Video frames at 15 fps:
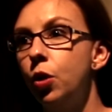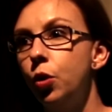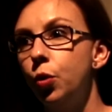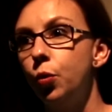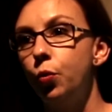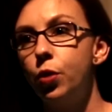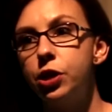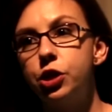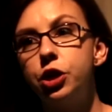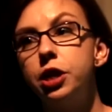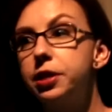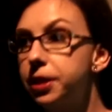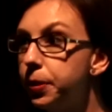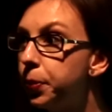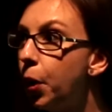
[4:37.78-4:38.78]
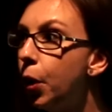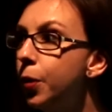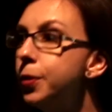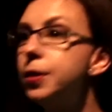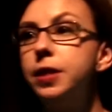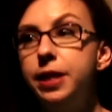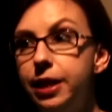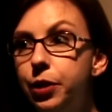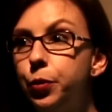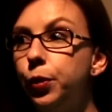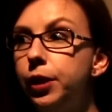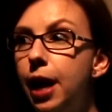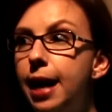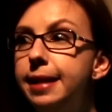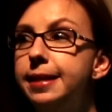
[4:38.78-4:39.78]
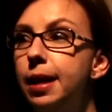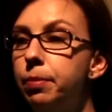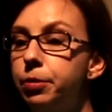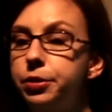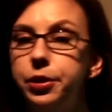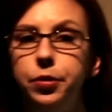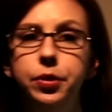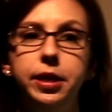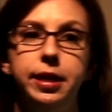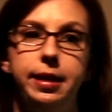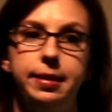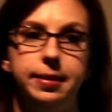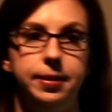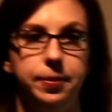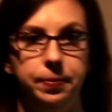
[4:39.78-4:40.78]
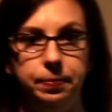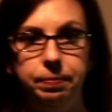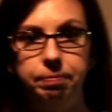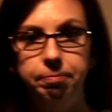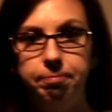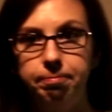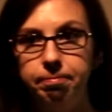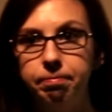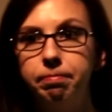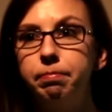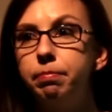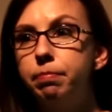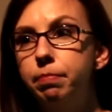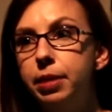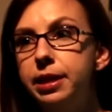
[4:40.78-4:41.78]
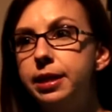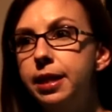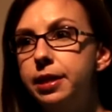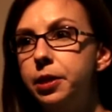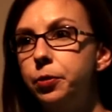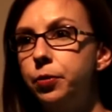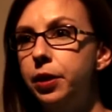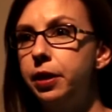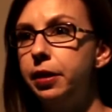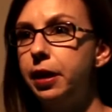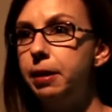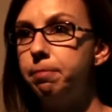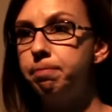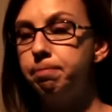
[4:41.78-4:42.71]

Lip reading: which is supposed to equalize opportunities. But does it really?